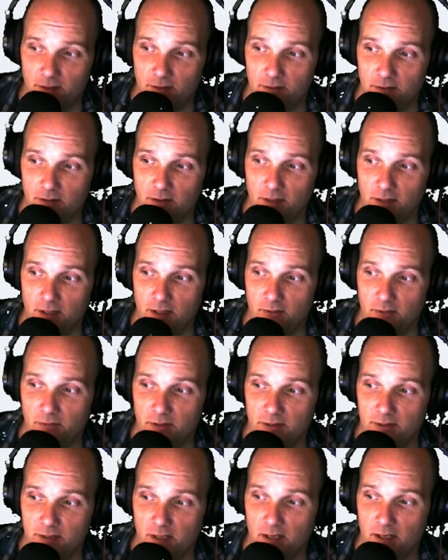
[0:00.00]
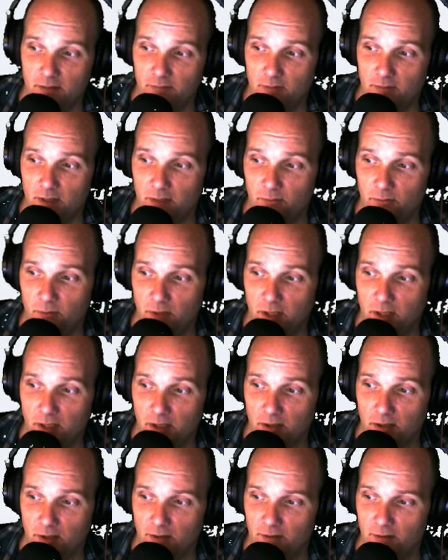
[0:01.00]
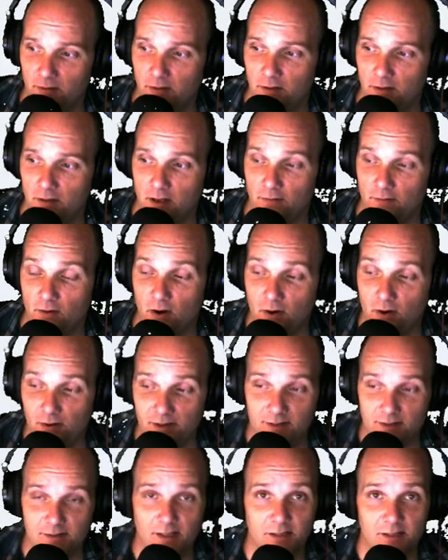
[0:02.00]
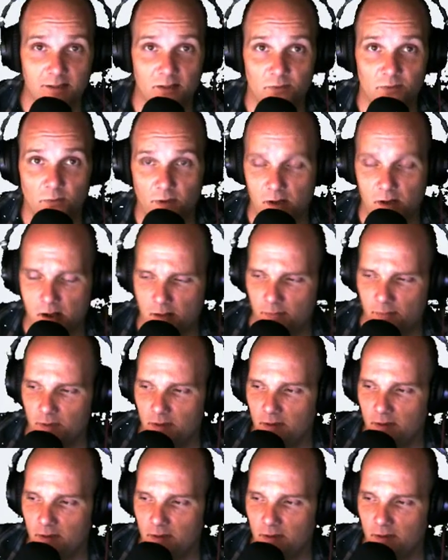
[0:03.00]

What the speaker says: click it one time, and we're here. I've already set this one up